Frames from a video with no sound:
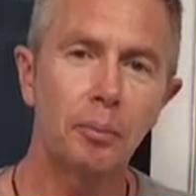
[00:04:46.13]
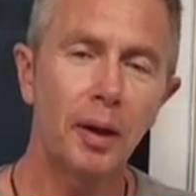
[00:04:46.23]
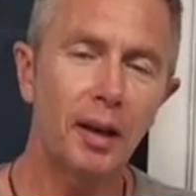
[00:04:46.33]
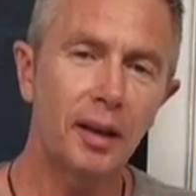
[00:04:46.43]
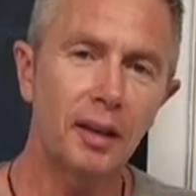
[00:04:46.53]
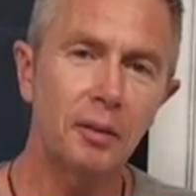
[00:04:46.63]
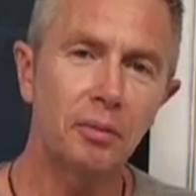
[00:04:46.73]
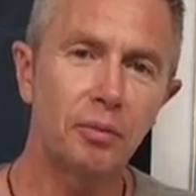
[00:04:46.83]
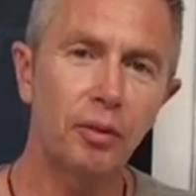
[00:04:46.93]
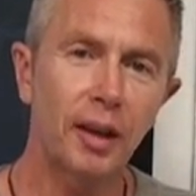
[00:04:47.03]
barely any
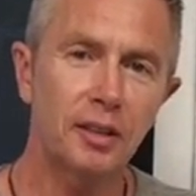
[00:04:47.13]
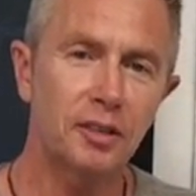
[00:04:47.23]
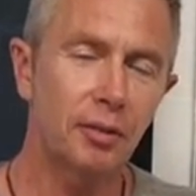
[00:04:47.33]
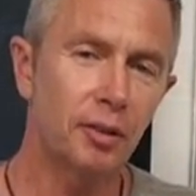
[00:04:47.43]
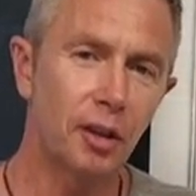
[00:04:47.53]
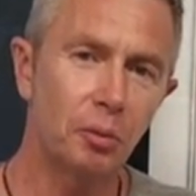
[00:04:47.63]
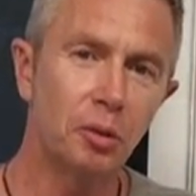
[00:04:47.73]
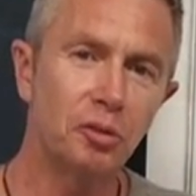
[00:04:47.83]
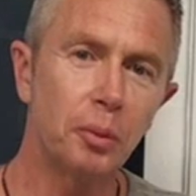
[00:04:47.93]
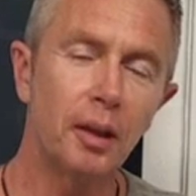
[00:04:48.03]
flex, definitely no
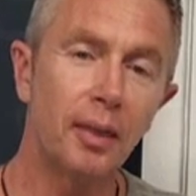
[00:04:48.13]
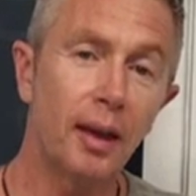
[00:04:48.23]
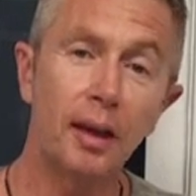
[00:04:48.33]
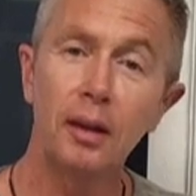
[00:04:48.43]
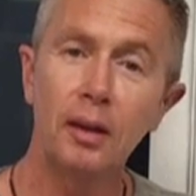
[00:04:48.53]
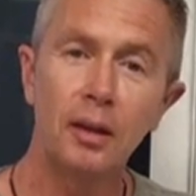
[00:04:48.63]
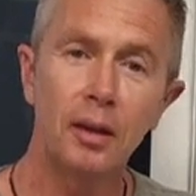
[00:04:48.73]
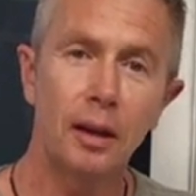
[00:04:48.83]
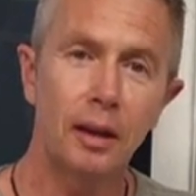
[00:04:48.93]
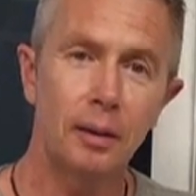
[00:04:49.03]
movement in there,
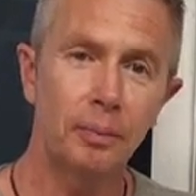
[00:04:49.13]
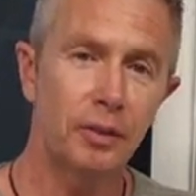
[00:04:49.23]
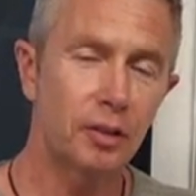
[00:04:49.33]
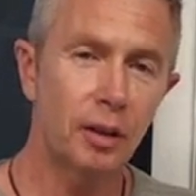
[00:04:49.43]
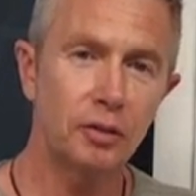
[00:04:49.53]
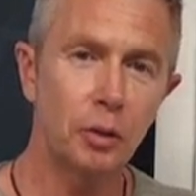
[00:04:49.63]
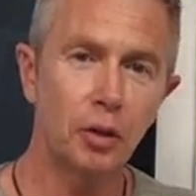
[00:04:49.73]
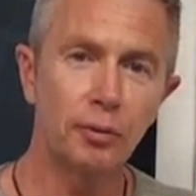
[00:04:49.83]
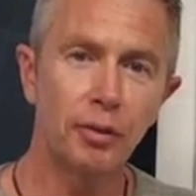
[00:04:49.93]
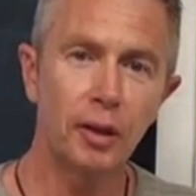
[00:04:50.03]
so it gives you a
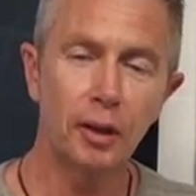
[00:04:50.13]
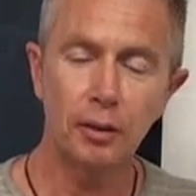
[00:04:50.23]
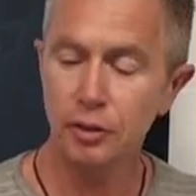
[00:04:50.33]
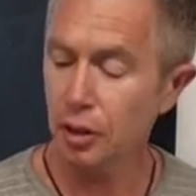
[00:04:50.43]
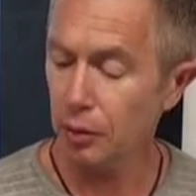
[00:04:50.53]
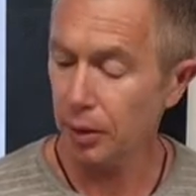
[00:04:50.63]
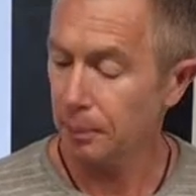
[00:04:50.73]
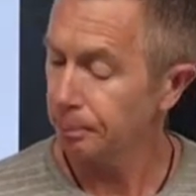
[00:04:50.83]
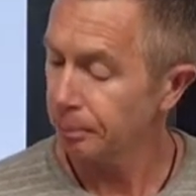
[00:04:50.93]
good feeling of security.